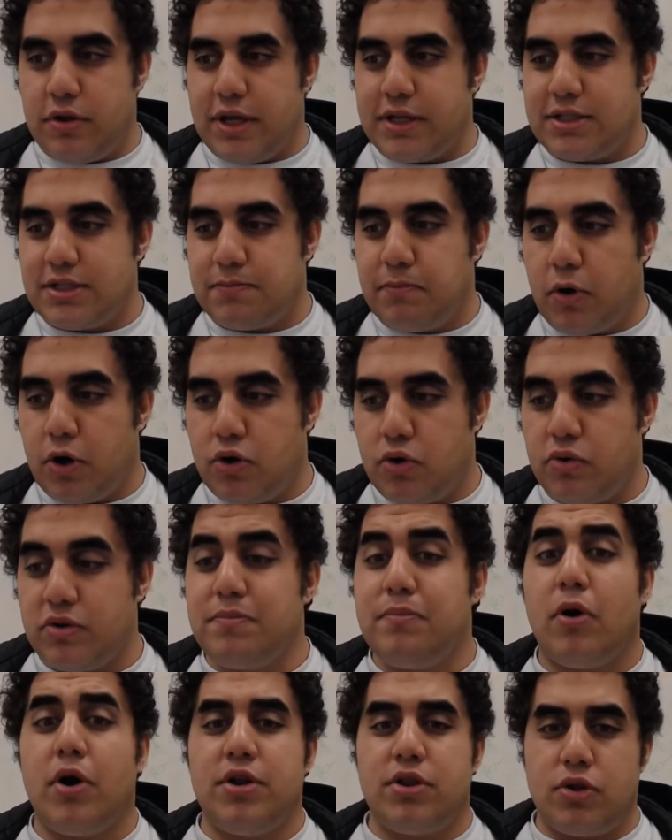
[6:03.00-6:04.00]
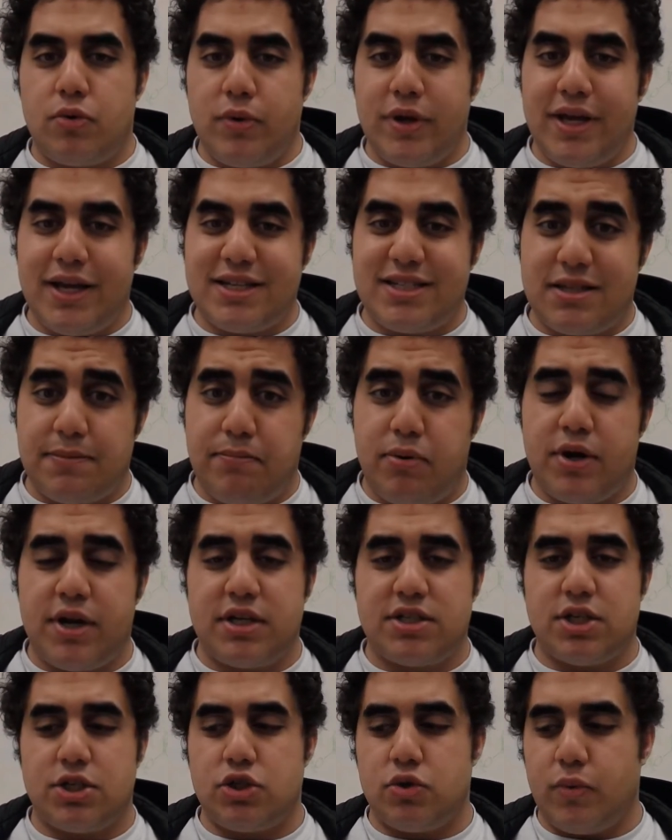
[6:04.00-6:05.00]
That's part two. Part three is the pudding
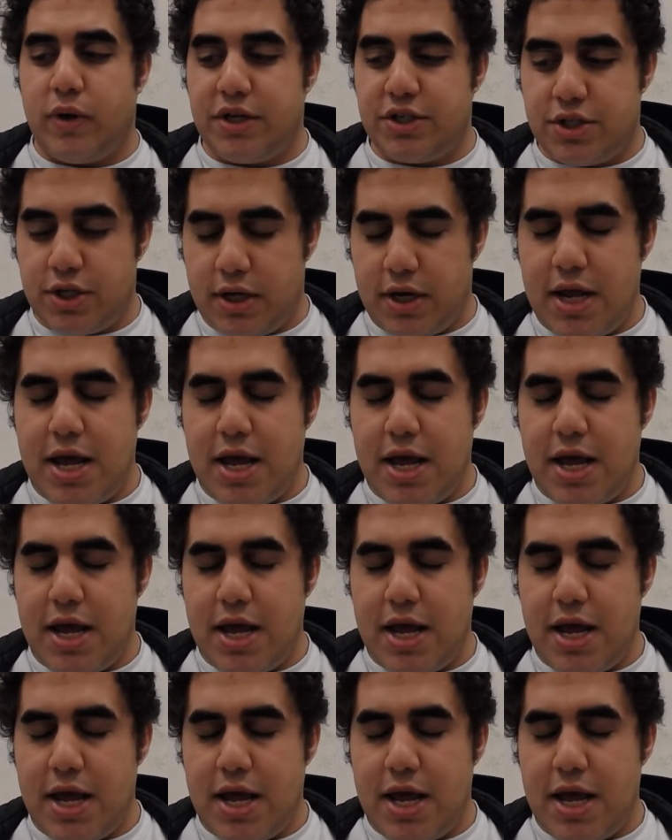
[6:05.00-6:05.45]
situation.